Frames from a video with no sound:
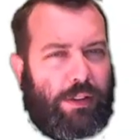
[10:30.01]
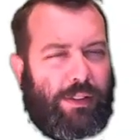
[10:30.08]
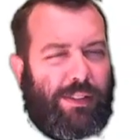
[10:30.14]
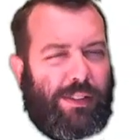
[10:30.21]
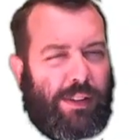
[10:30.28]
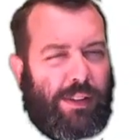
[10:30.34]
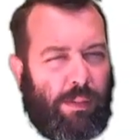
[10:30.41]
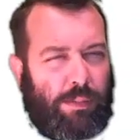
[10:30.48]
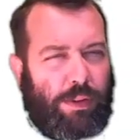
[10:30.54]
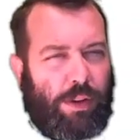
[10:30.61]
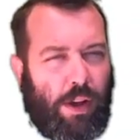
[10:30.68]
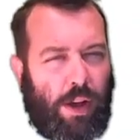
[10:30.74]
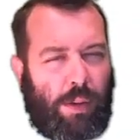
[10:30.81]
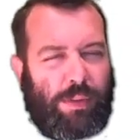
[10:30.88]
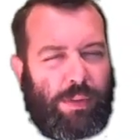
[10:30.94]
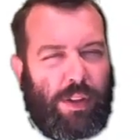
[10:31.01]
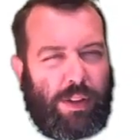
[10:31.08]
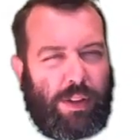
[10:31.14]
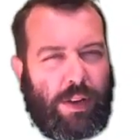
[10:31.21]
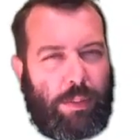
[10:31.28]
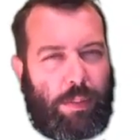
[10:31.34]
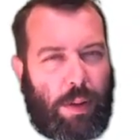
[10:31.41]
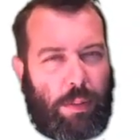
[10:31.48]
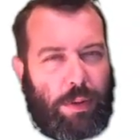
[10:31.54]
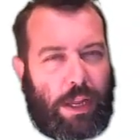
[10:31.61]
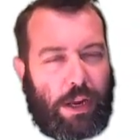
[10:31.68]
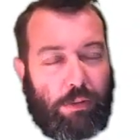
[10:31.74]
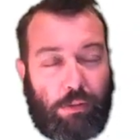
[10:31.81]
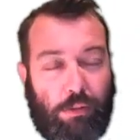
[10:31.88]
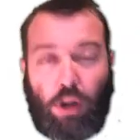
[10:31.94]
and sometimes I slip up and
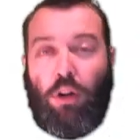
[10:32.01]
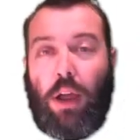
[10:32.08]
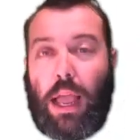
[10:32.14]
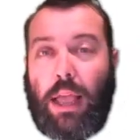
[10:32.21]
get it wrong,